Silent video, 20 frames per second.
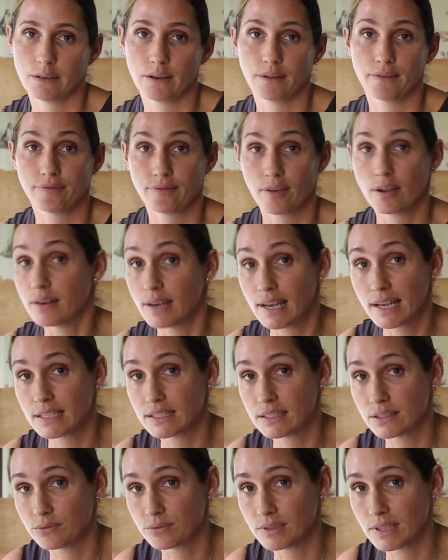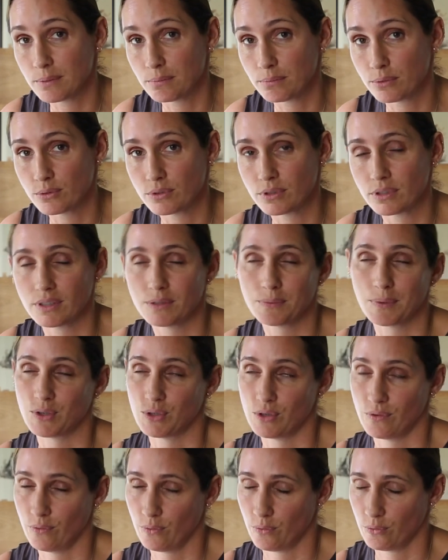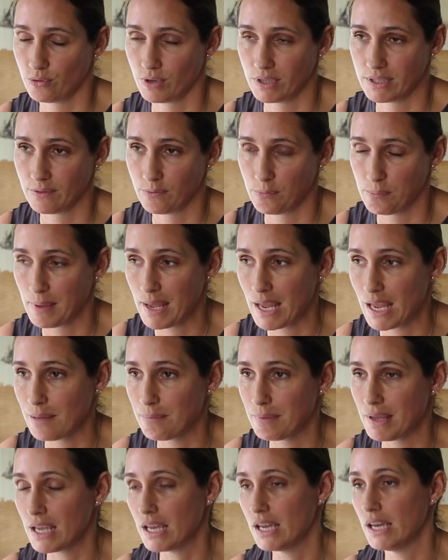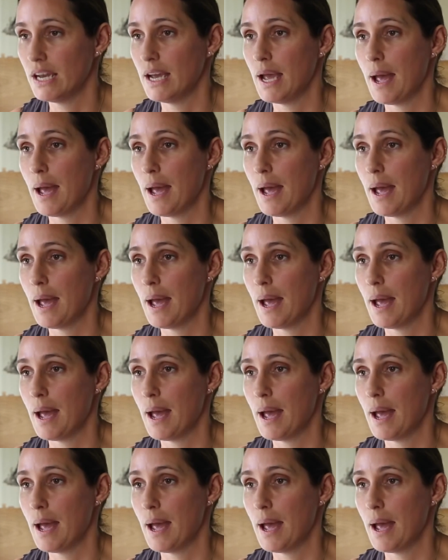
You know, folate is really important, especially if you're trying to have a baby.